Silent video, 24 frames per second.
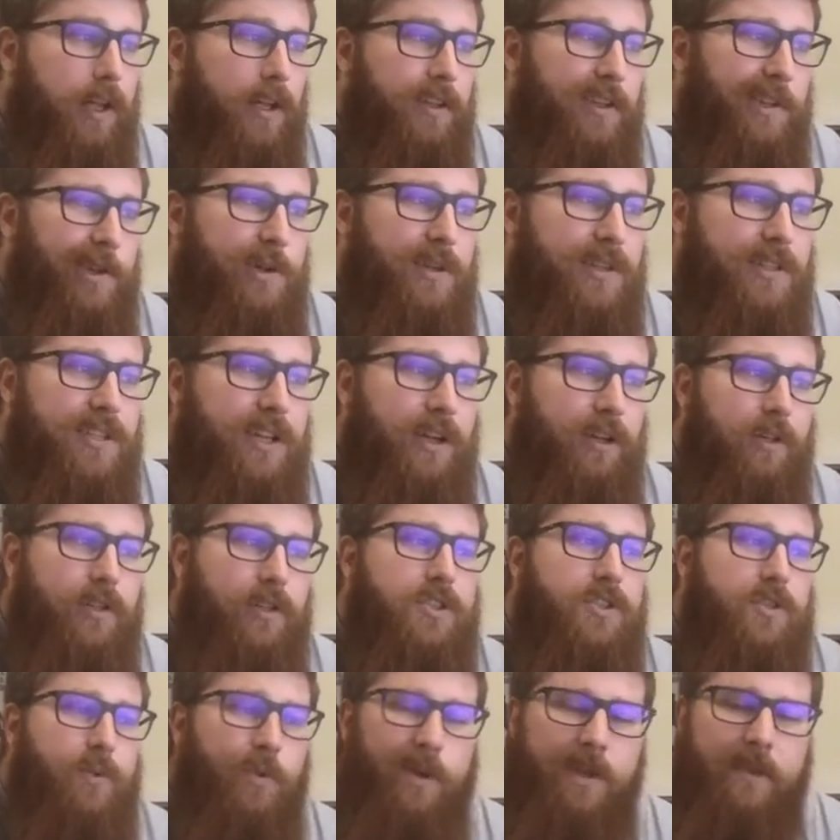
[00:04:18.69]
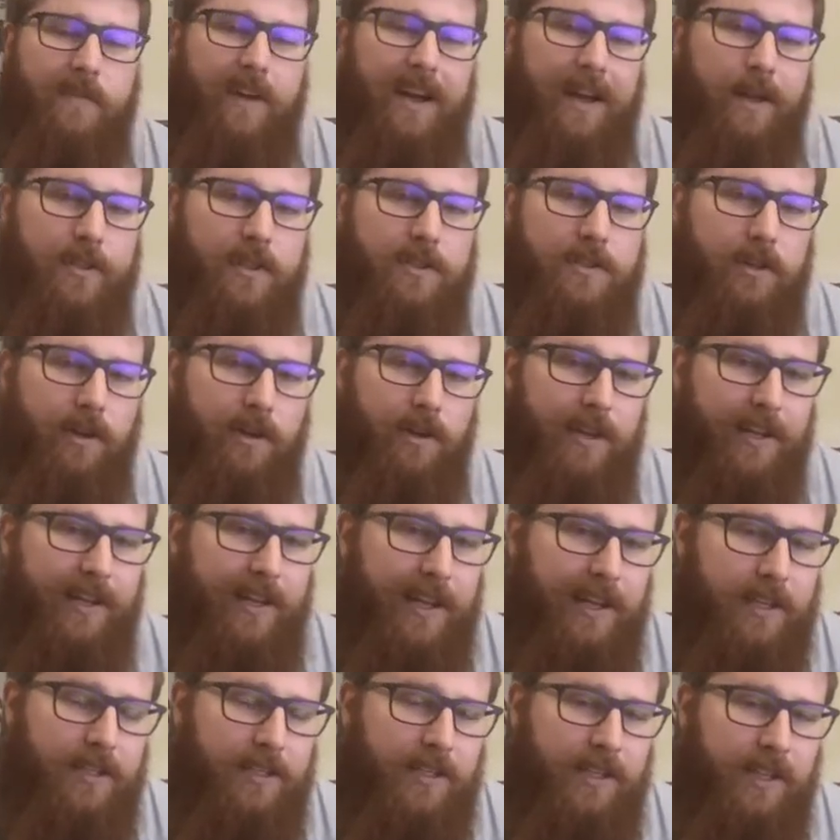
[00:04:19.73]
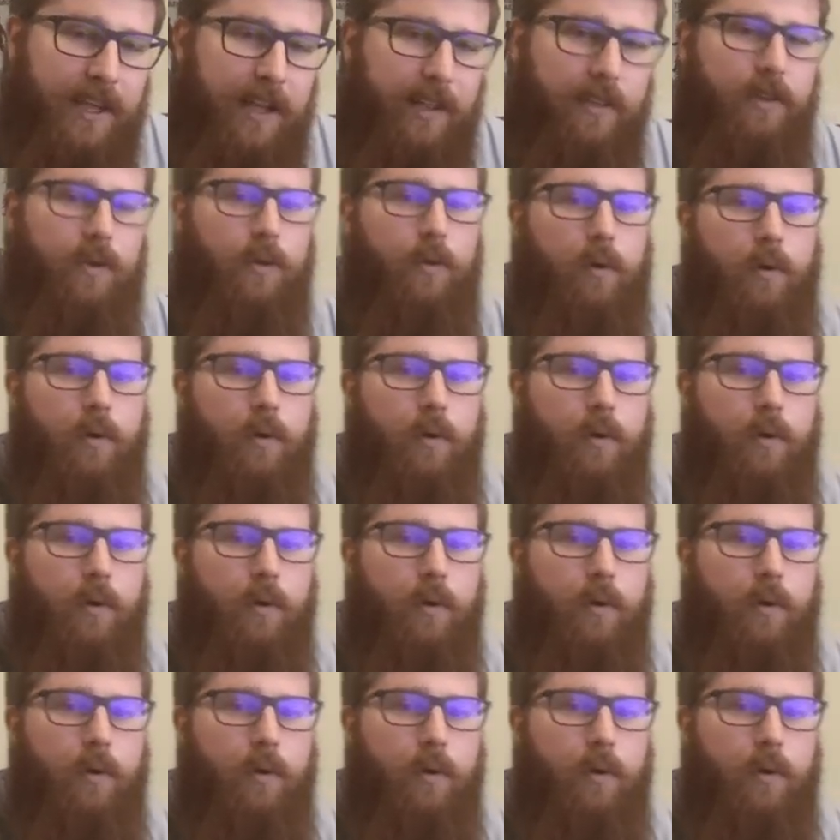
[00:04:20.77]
You can tell a story of how this all connects together,